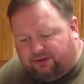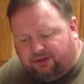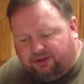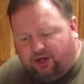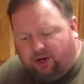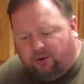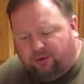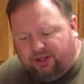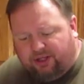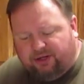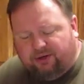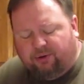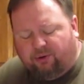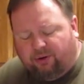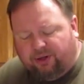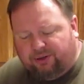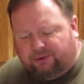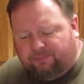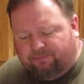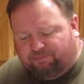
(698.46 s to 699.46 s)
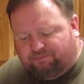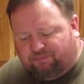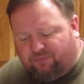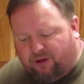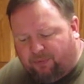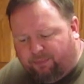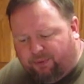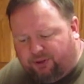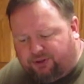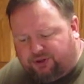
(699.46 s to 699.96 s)
coat it in oil,
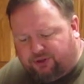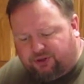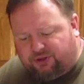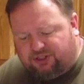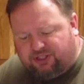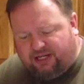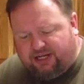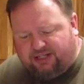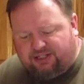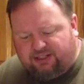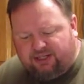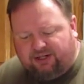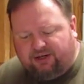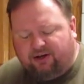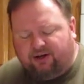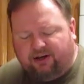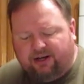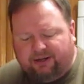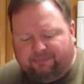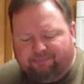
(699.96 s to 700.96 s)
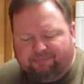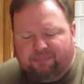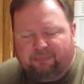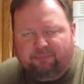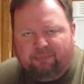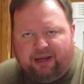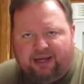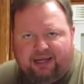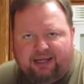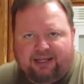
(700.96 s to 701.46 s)
put your seasoning on it,
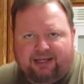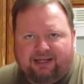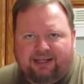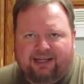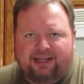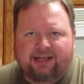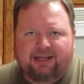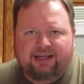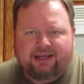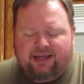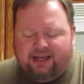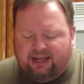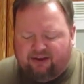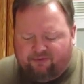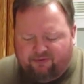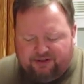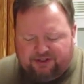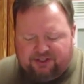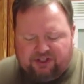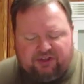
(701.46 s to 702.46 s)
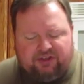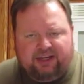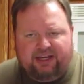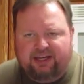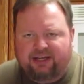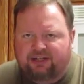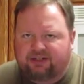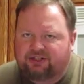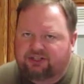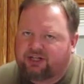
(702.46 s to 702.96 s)
bake it. If it's
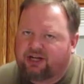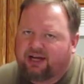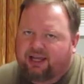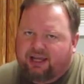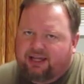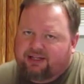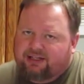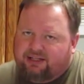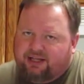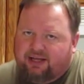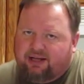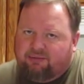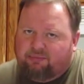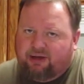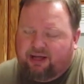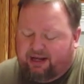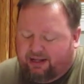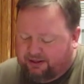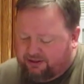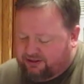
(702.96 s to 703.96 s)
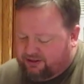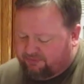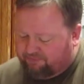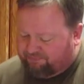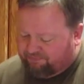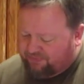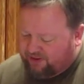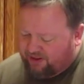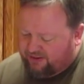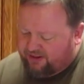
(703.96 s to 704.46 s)
thin, check it in 10 minutes.
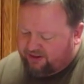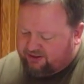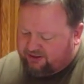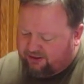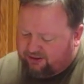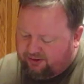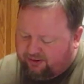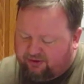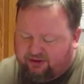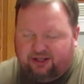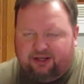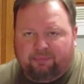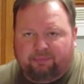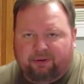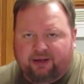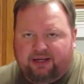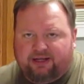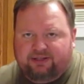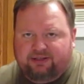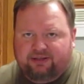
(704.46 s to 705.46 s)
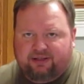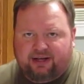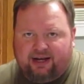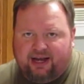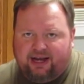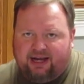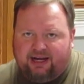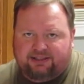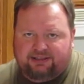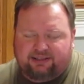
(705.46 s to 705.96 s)
This little thin piece that
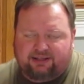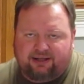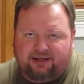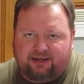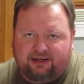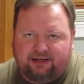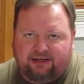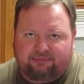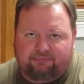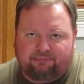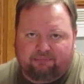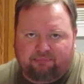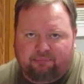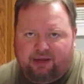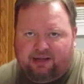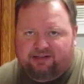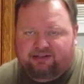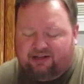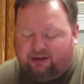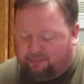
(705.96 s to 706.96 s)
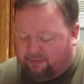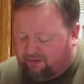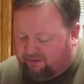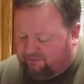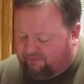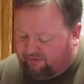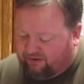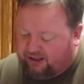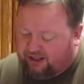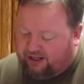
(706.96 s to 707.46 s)
I accidentally messed up
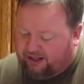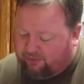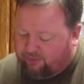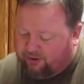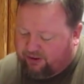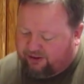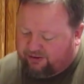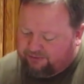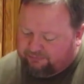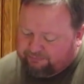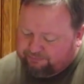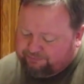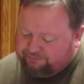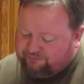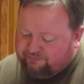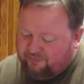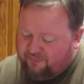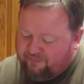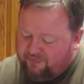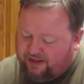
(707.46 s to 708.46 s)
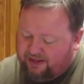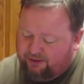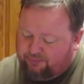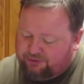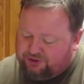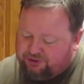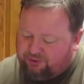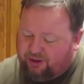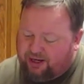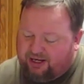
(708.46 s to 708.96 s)
a filet with,
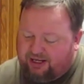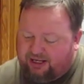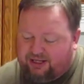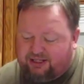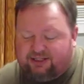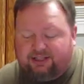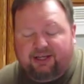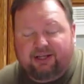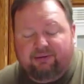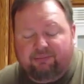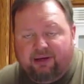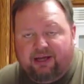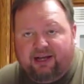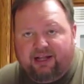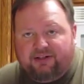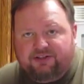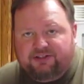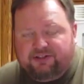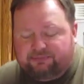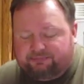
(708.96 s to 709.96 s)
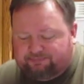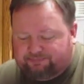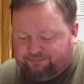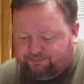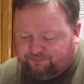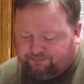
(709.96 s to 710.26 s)
it was ready at 10 minutes.